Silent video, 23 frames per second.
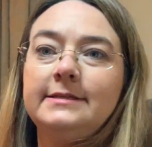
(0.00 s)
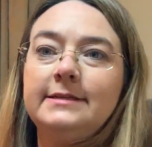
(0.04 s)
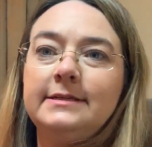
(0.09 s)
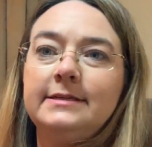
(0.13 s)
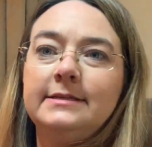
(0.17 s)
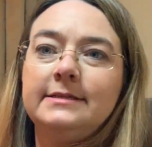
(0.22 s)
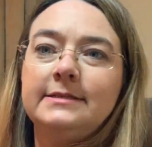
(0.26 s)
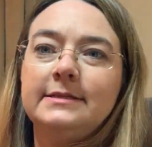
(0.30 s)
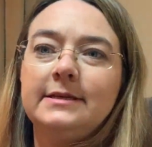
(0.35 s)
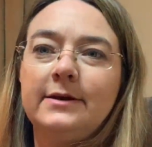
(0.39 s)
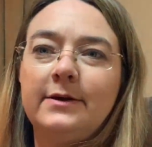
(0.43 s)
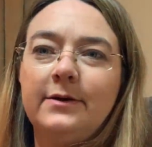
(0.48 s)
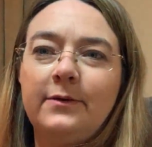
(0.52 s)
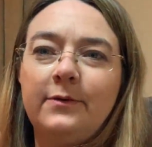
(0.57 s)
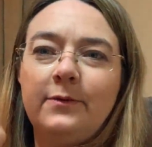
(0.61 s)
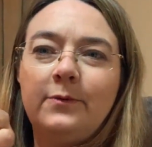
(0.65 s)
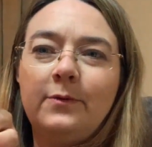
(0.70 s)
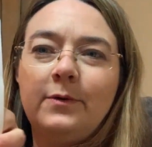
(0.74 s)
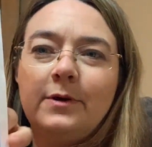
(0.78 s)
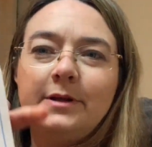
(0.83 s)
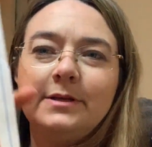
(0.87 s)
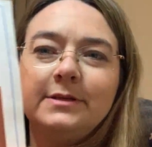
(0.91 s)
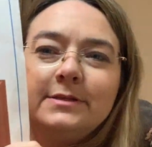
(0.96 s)
is
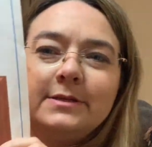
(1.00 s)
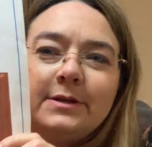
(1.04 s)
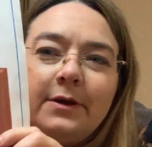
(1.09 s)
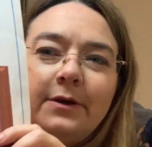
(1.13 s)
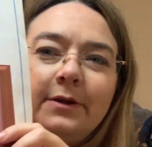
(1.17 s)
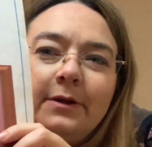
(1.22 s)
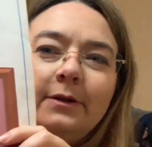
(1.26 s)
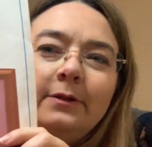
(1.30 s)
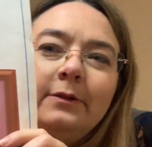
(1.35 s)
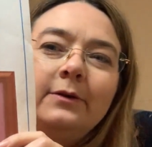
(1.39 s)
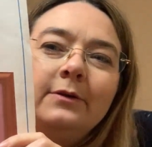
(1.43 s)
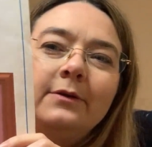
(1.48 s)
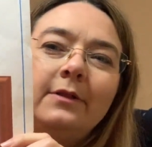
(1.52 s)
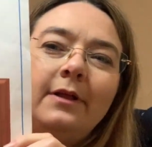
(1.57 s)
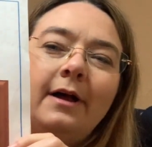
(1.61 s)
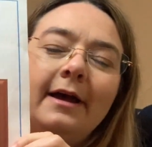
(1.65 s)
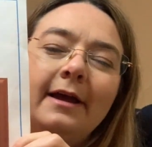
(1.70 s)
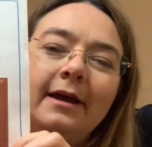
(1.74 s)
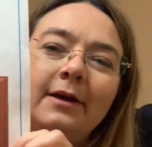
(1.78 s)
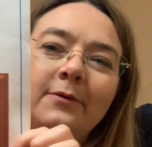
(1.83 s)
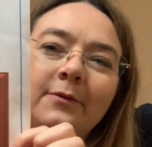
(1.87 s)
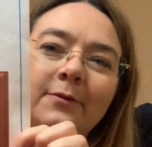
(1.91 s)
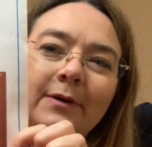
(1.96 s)
what it's going to look
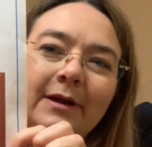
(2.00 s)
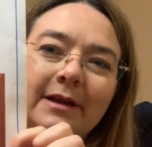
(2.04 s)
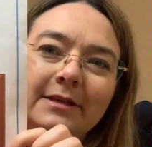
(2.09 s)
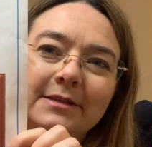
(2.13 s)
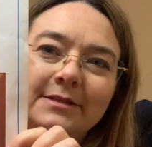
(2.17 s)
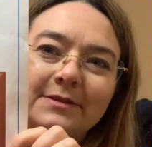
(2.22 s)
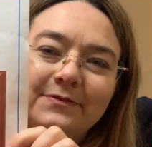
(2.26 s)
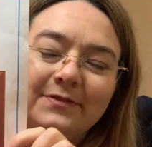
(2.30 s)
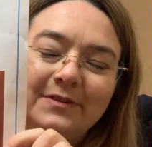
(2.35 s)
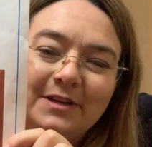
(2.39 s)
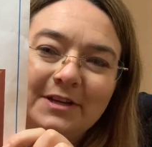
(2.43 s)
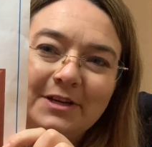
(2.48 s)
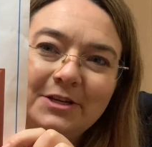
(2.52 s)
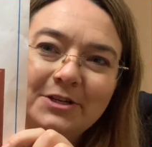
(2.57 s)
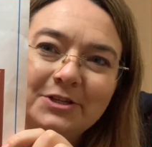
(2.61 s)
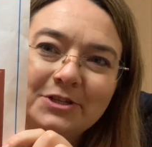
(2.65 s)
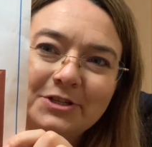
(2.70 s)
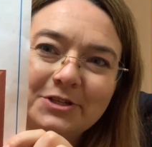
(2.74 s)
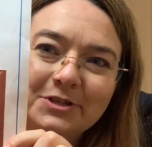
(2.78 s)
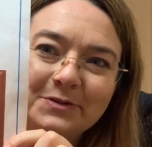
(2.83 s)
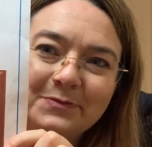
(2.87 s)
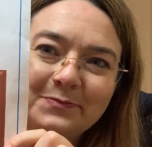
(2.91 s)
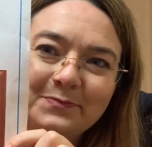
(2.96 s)
like when it's
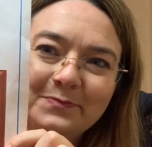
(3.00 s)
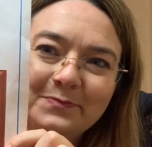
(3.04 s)
finished.